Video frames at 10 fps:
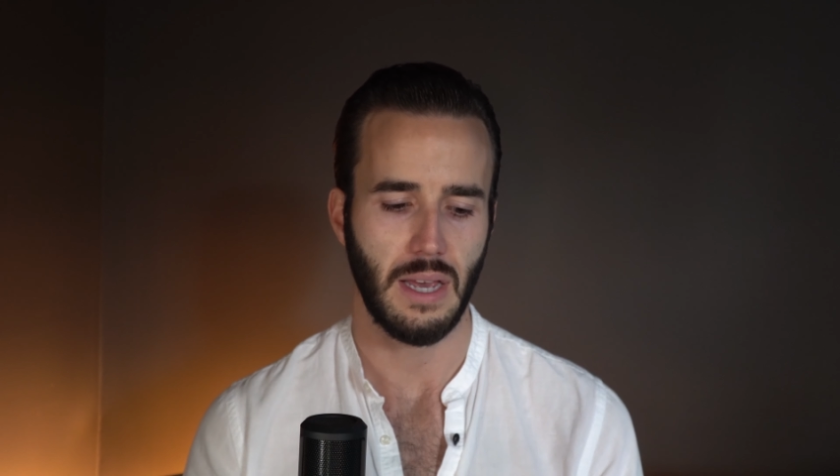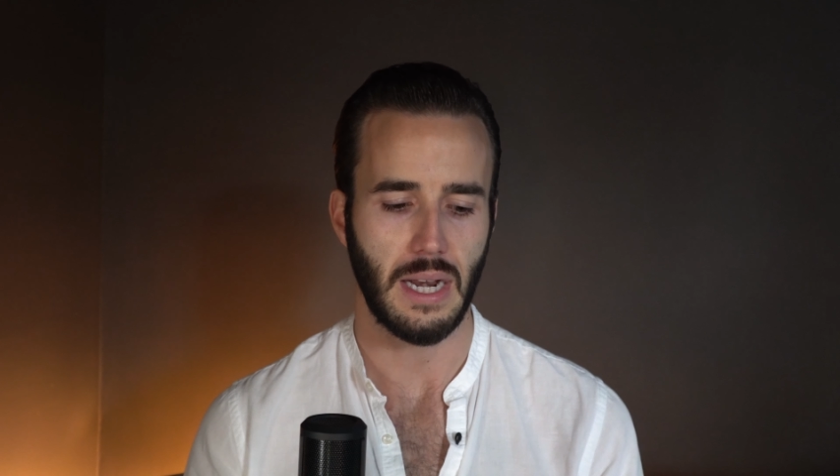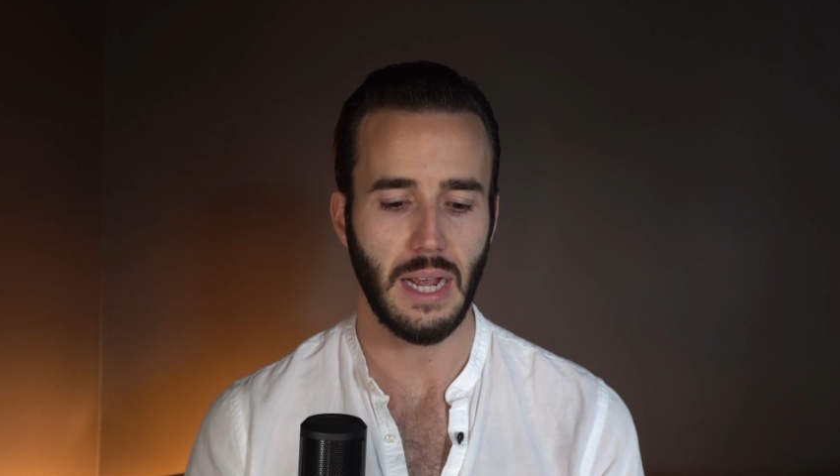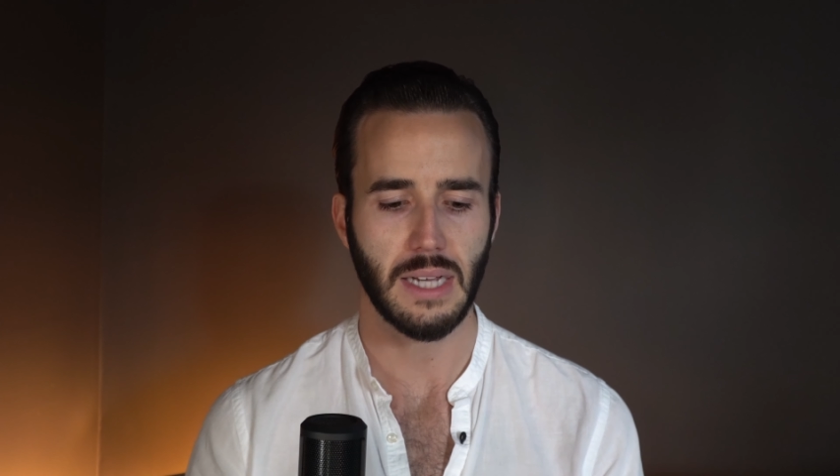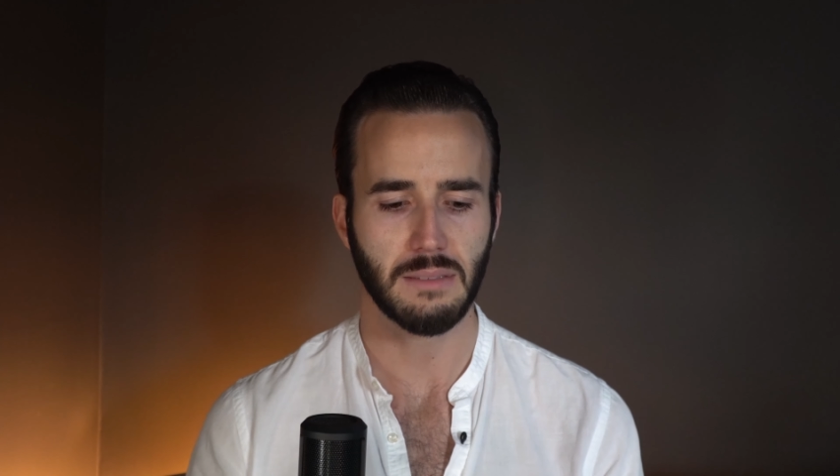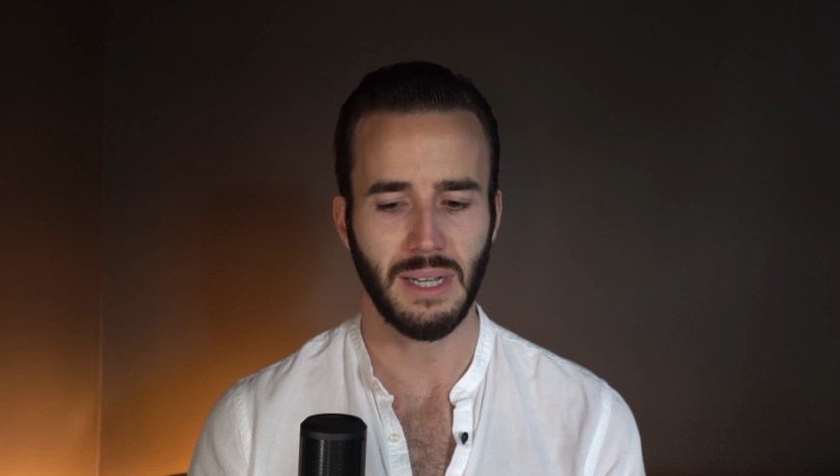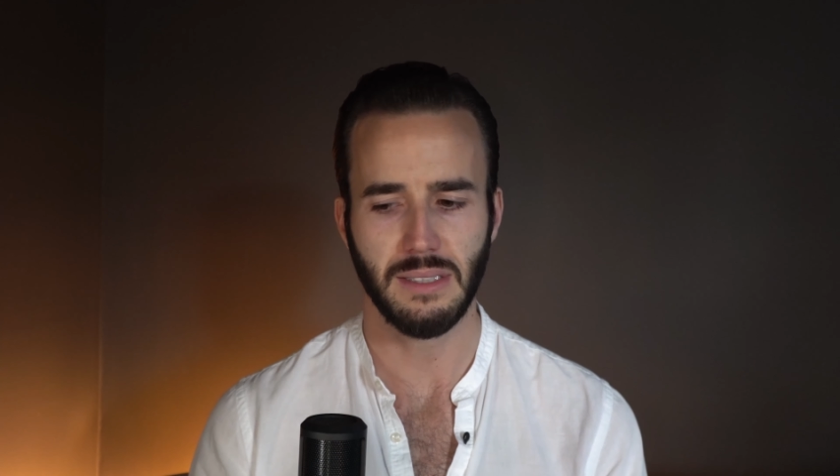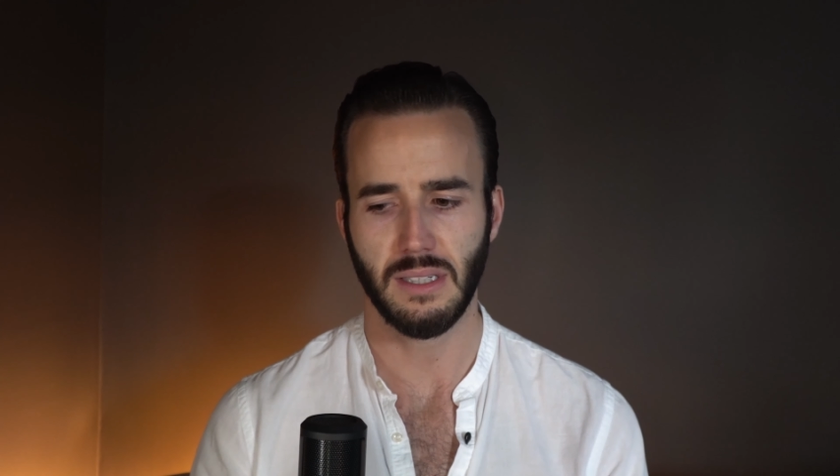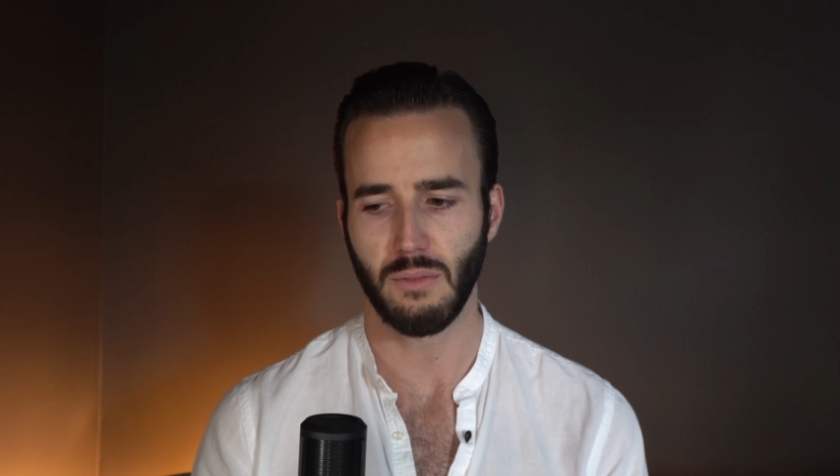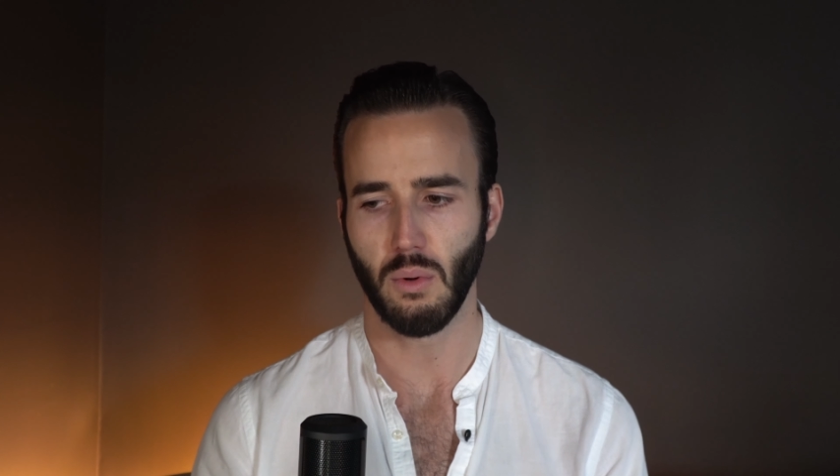And I ask
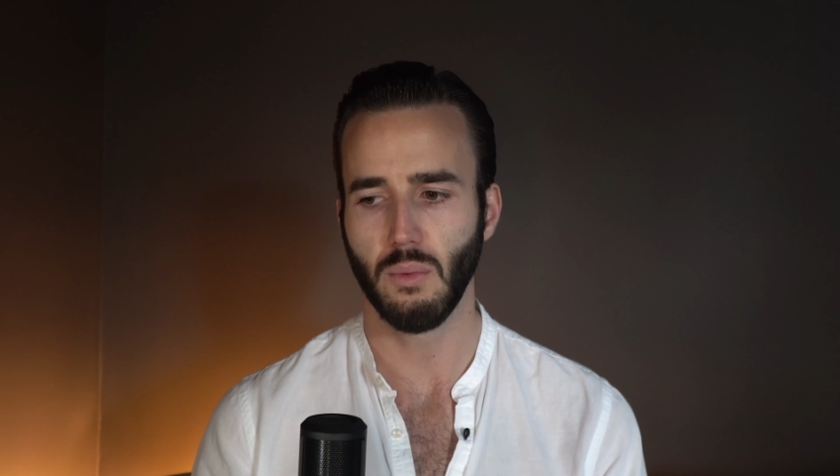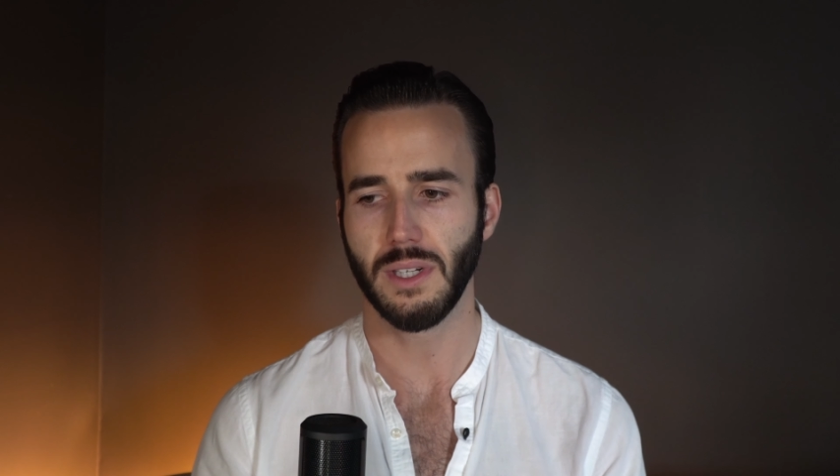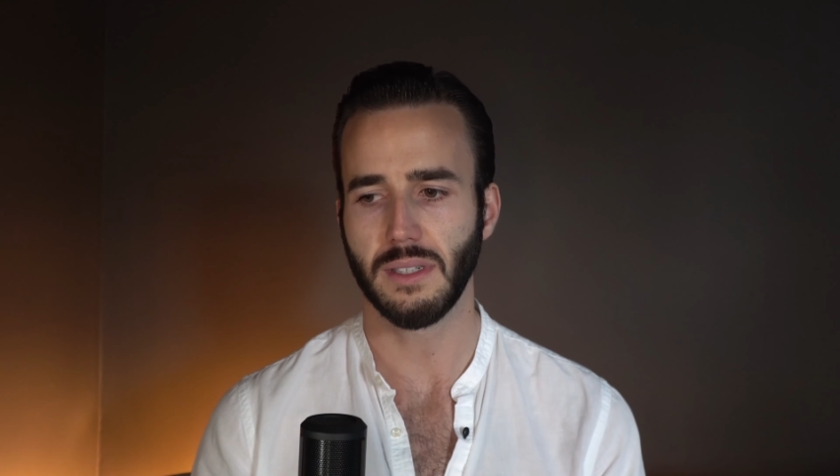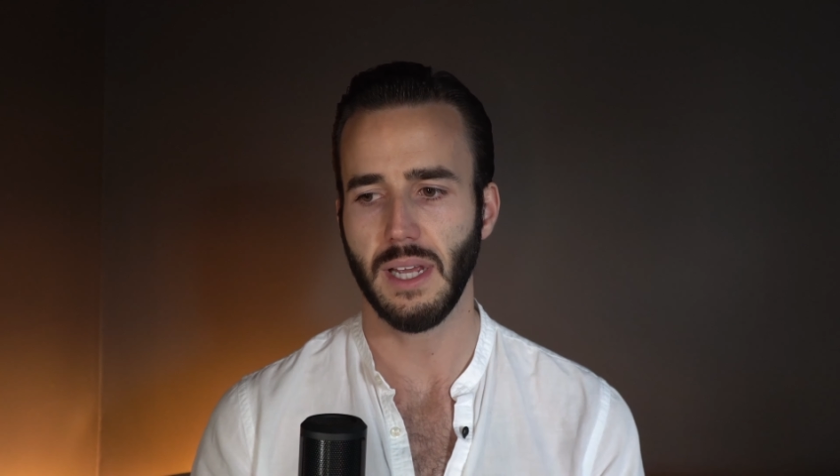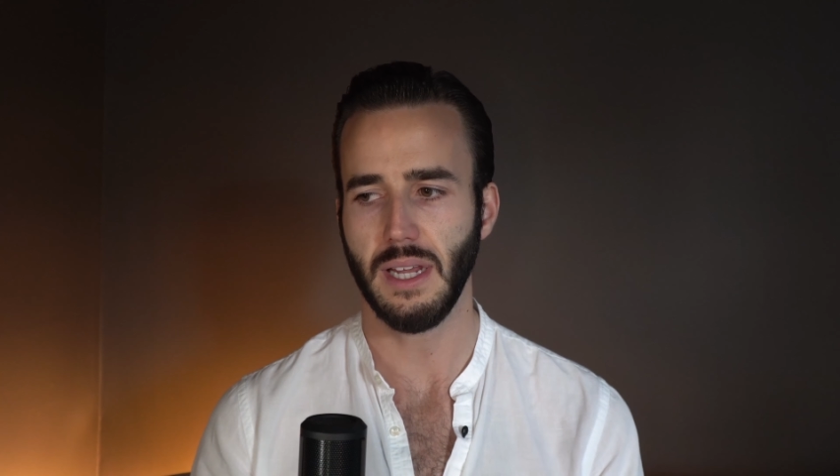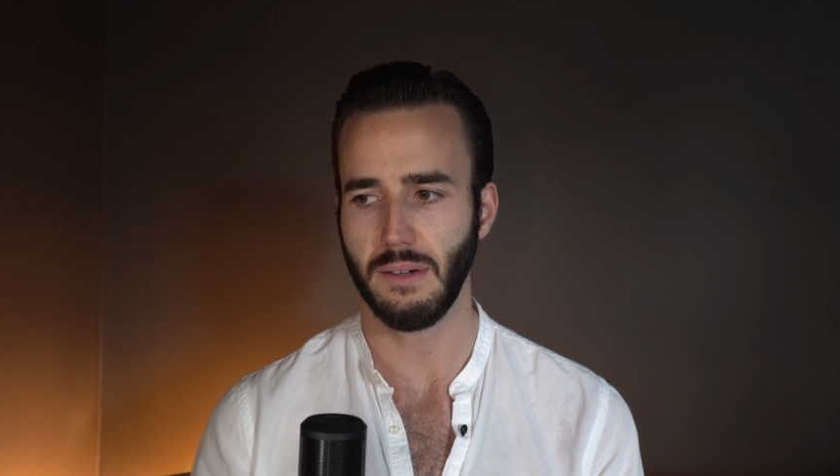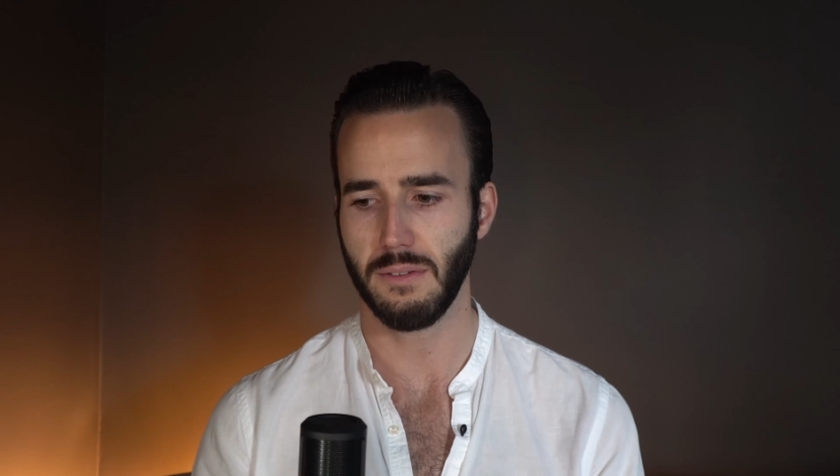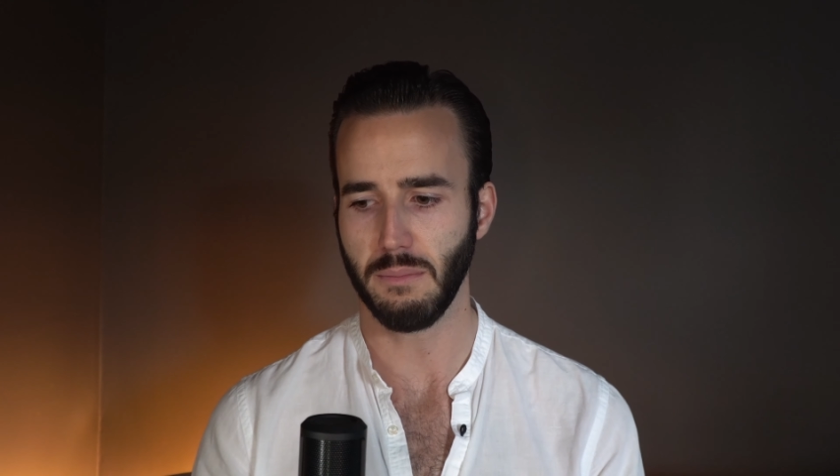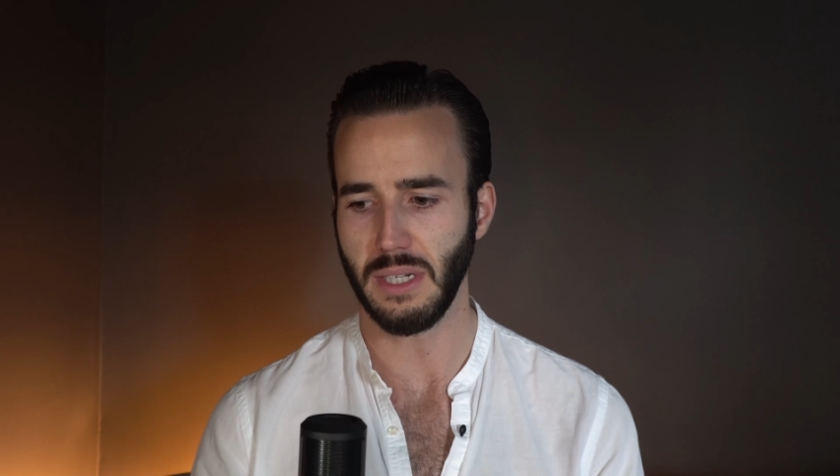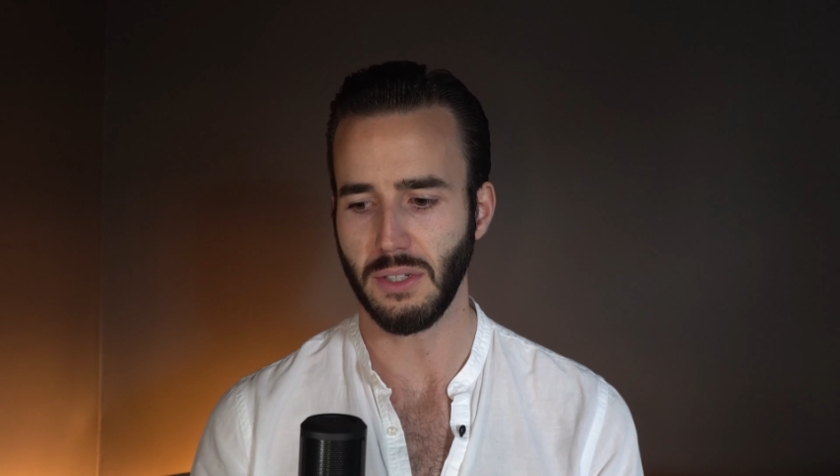myself, what would it take
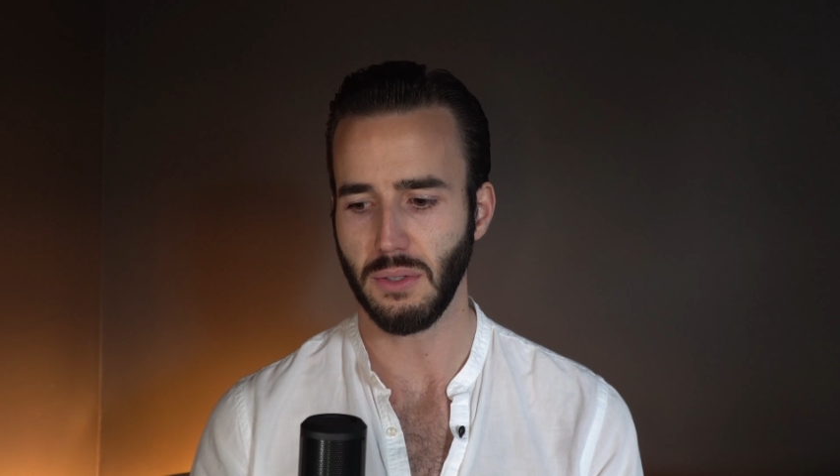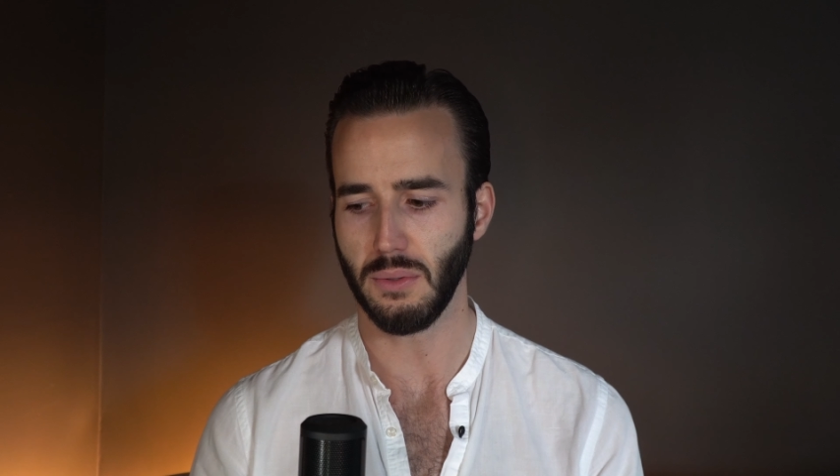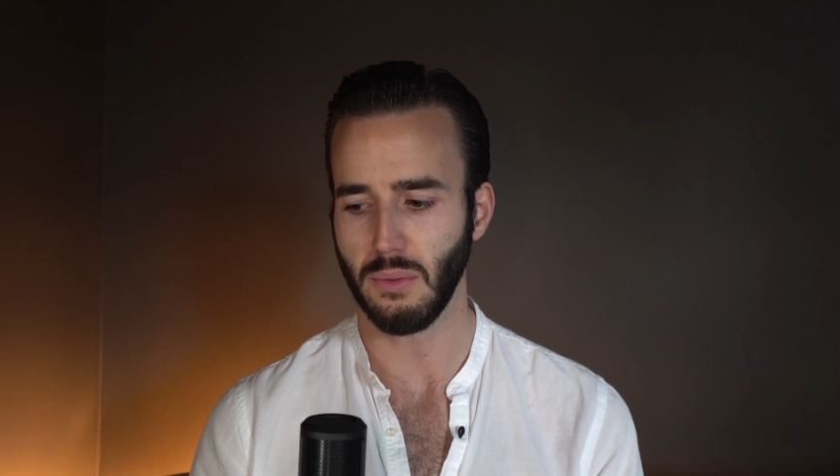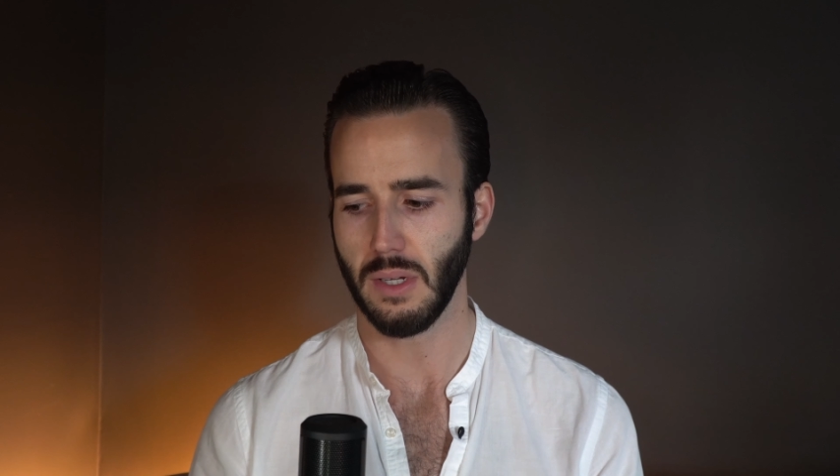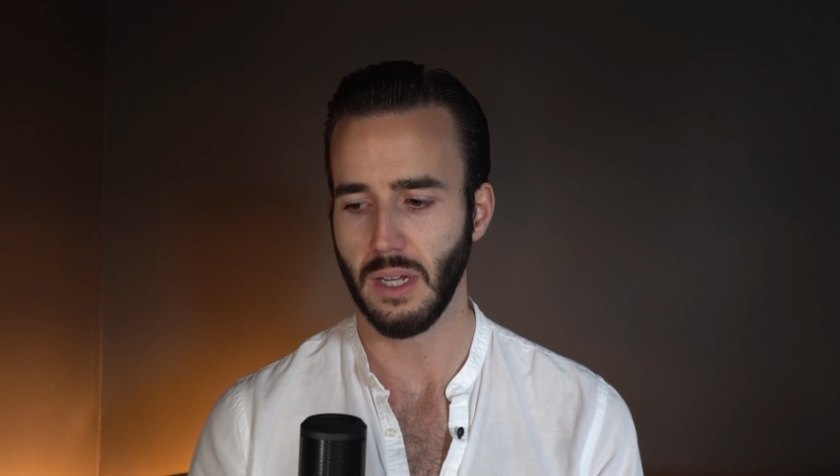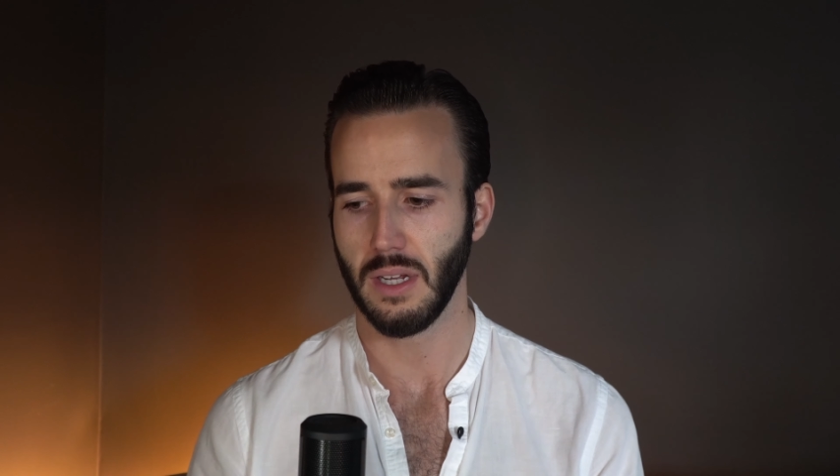for me to